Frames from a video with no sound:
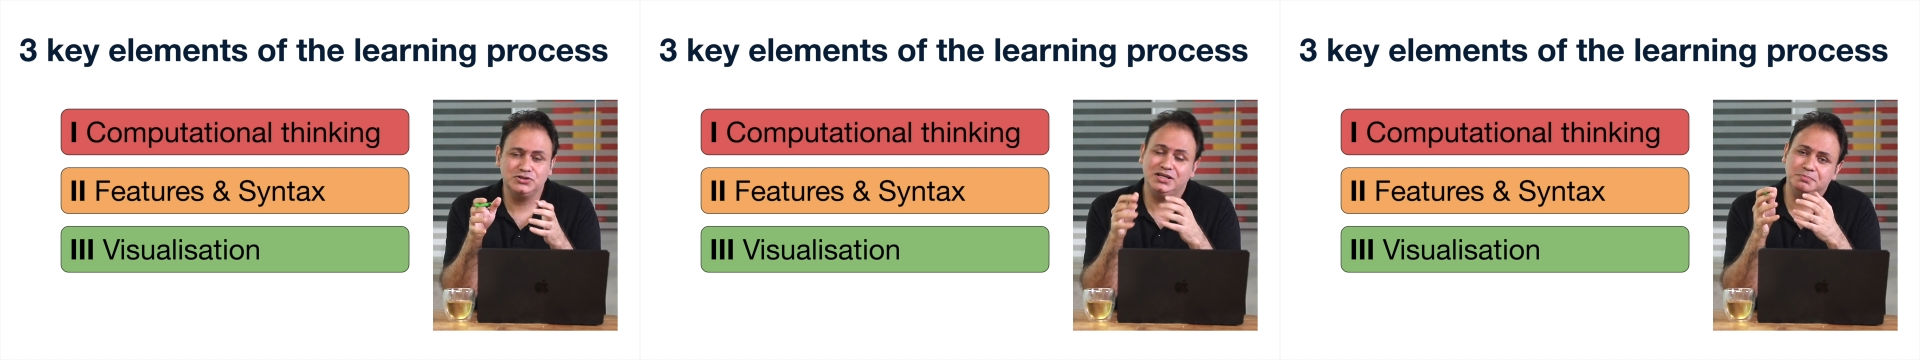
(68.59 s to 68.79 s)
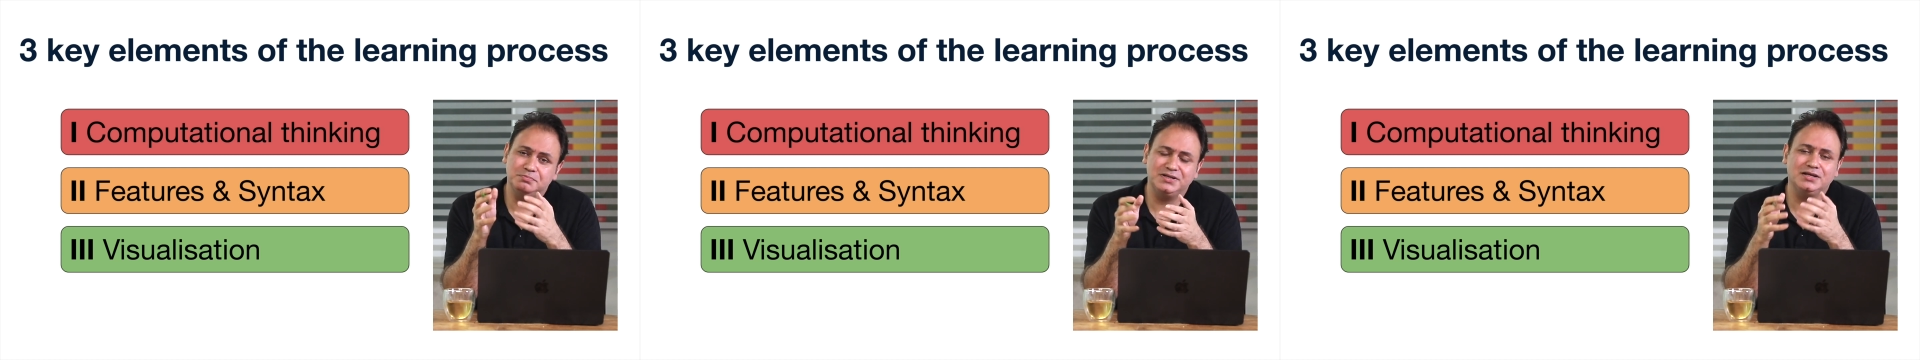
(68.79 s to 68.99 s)

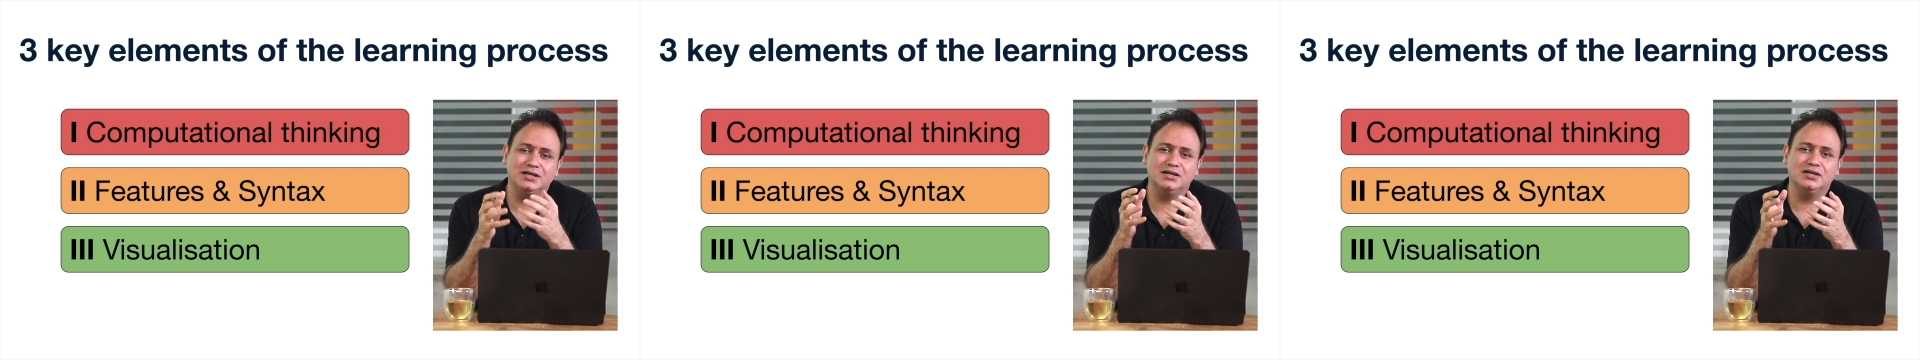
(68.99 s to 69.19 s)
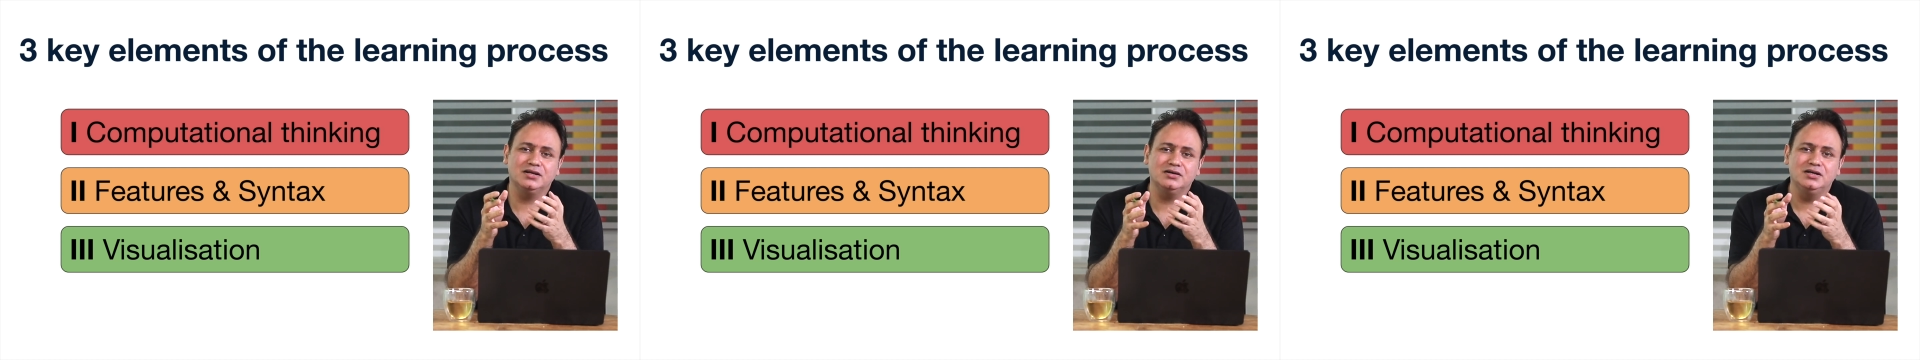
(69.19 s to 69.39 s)
In
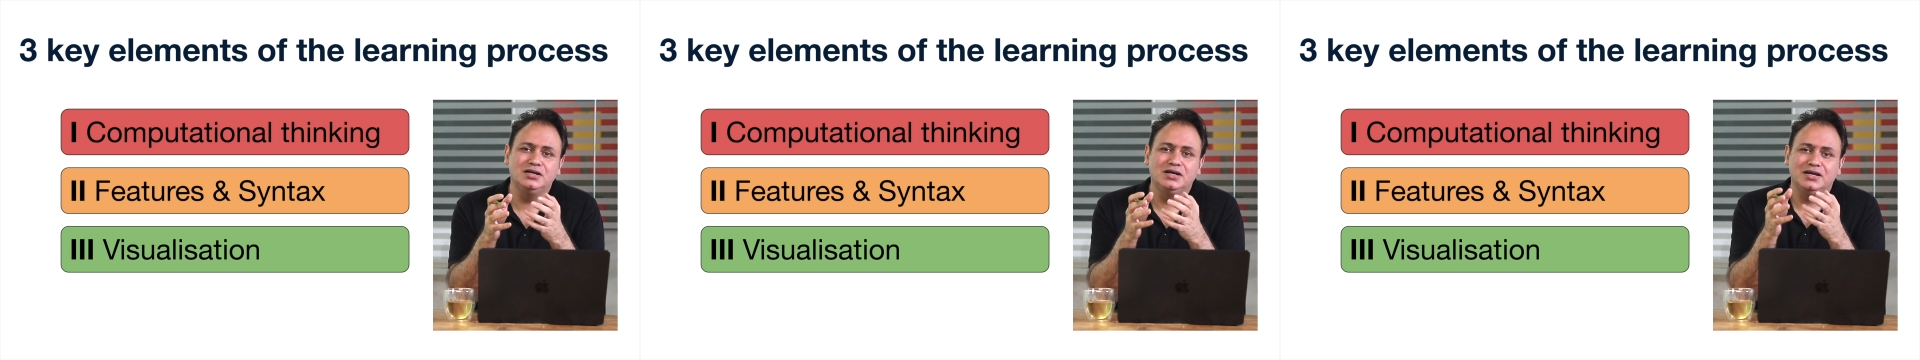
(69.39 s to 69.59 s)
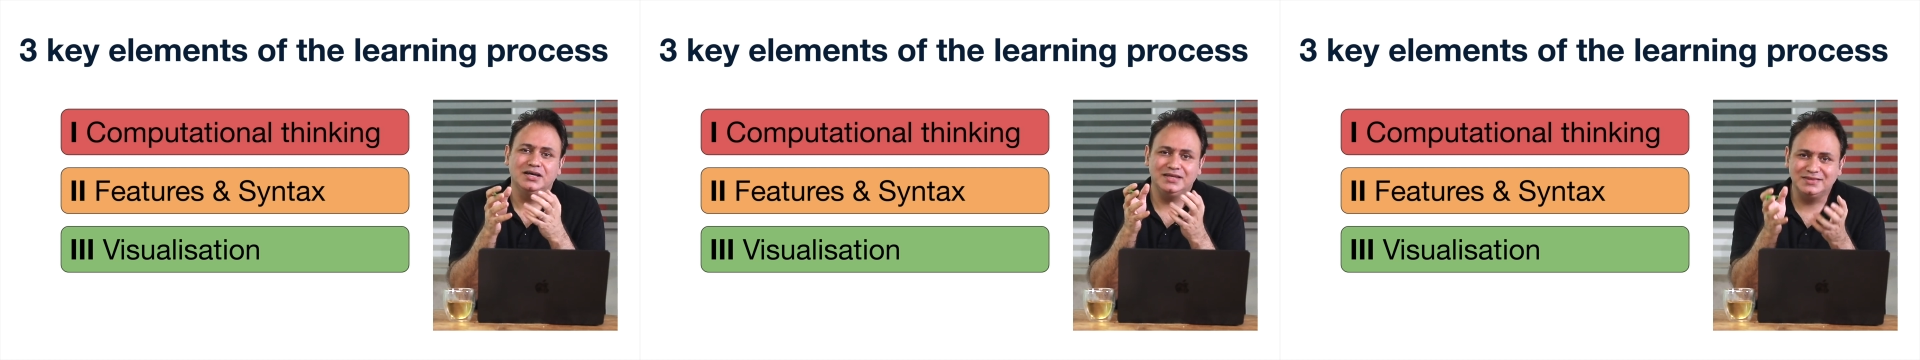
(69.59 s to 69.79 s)
particular,
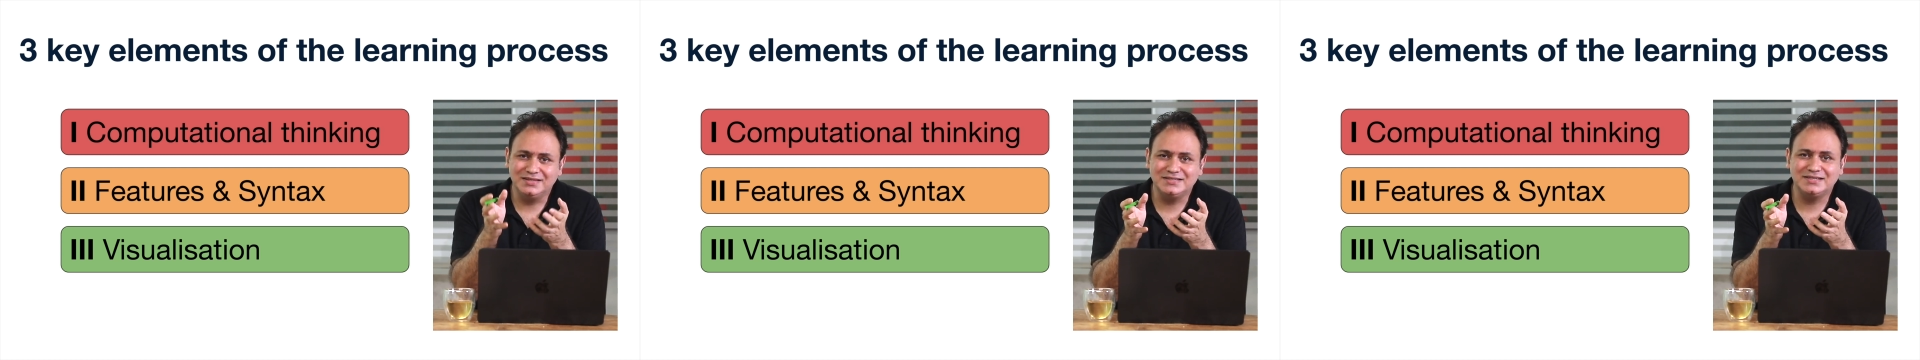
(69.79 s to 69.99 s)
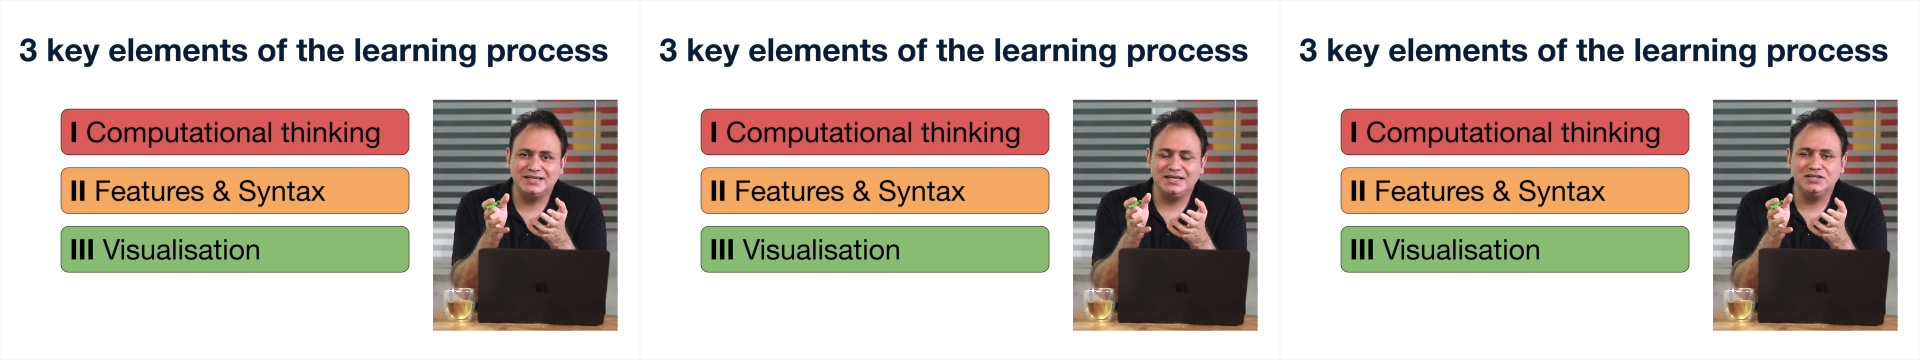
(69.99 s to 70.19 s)
in
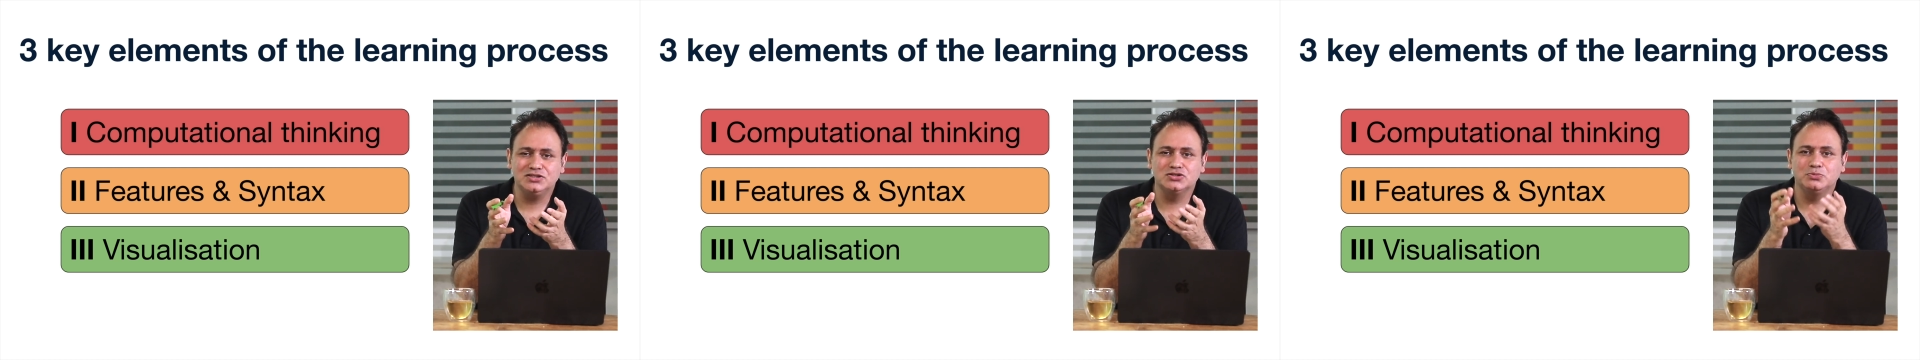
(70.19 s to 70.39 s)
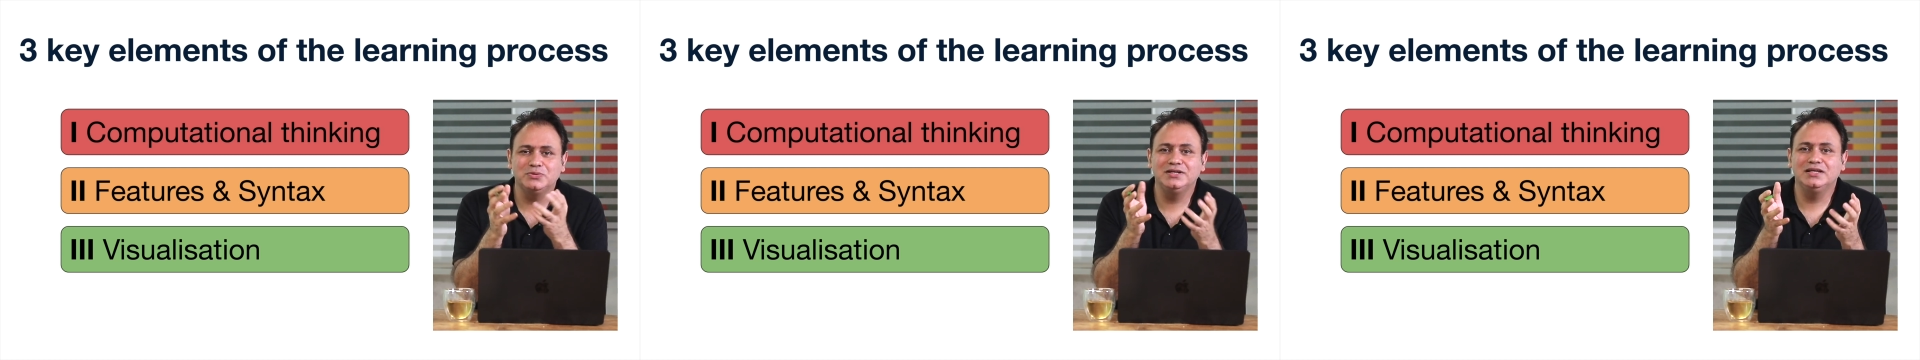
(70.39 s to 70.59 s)
this
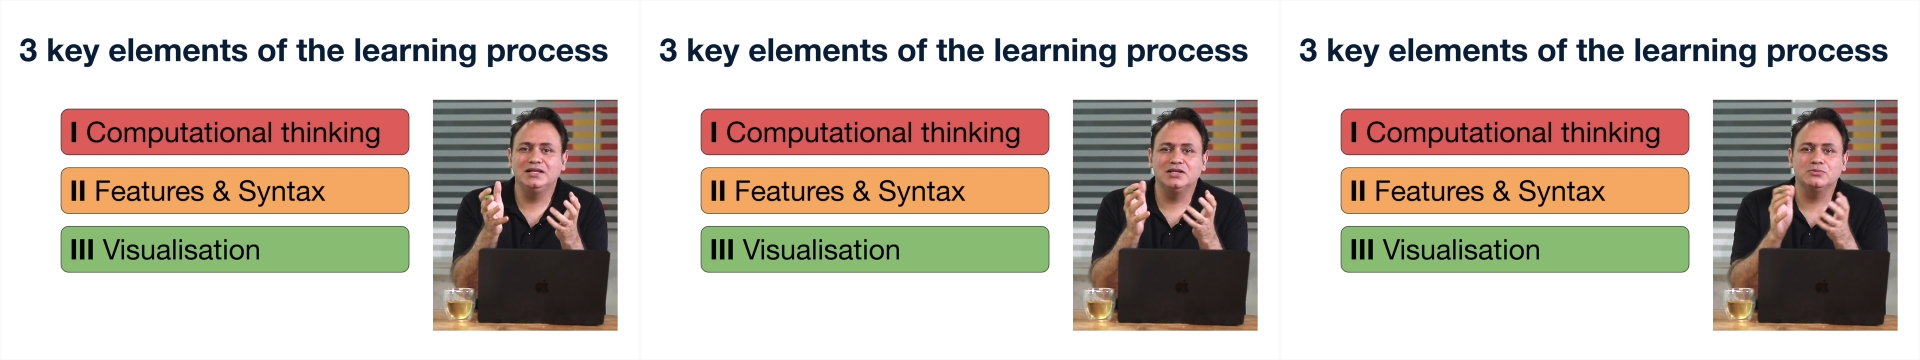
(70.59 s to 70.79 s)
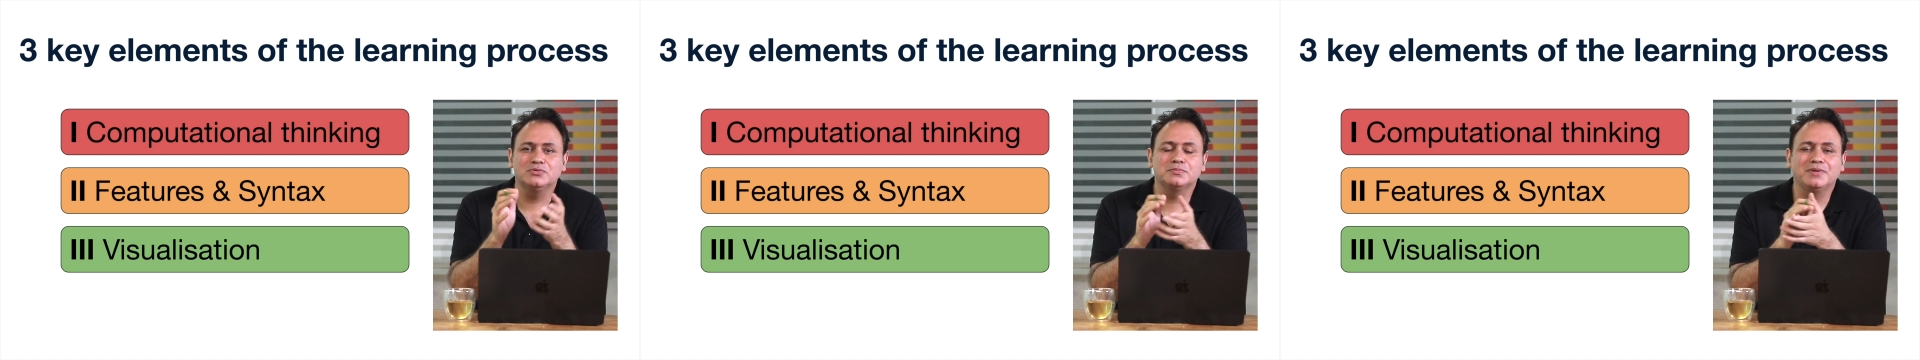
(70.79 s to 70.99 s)
case, we're
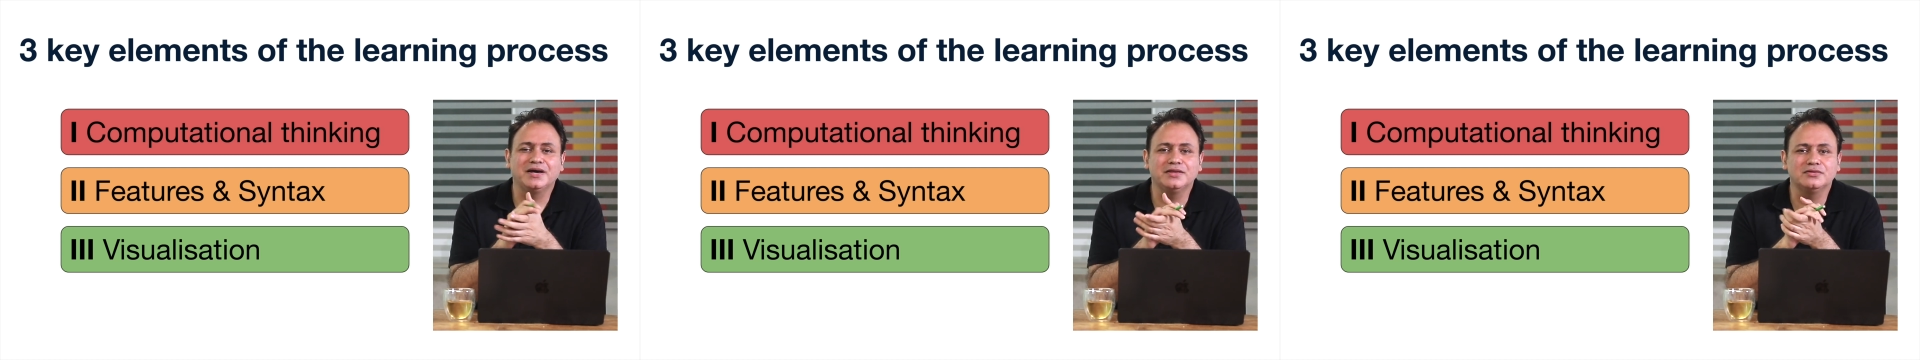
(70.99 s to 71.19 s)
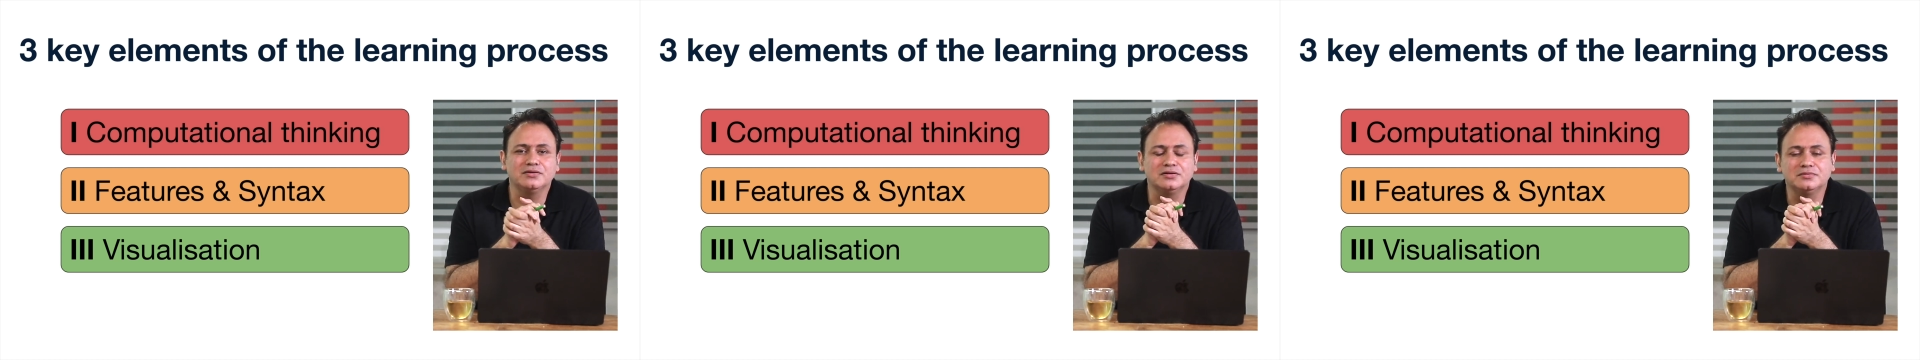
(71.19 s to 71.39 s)
dealing with
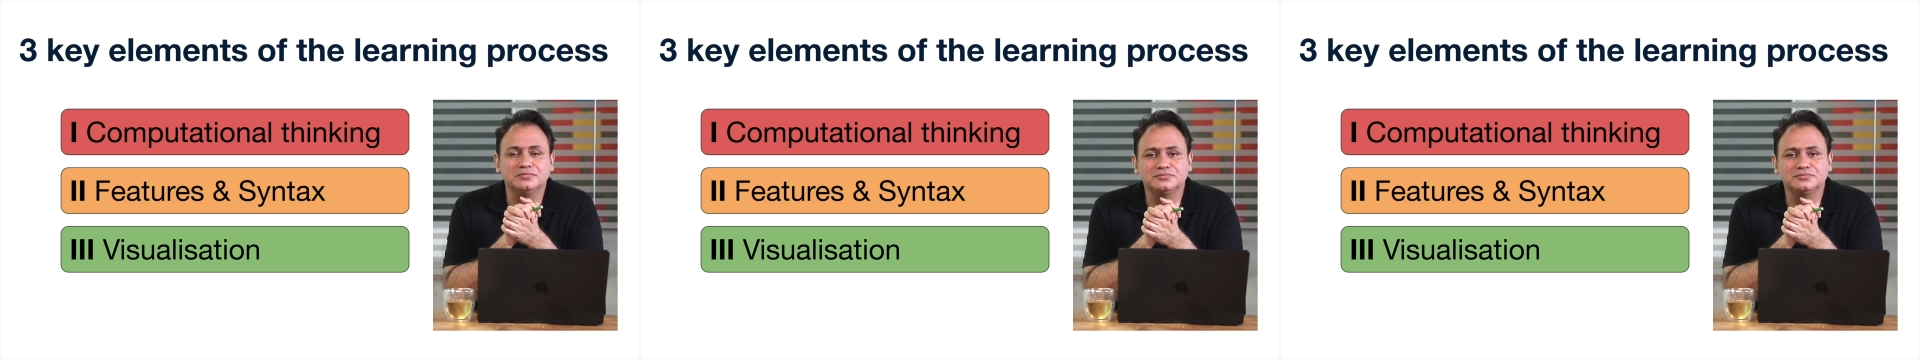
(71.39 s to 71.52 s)
Python.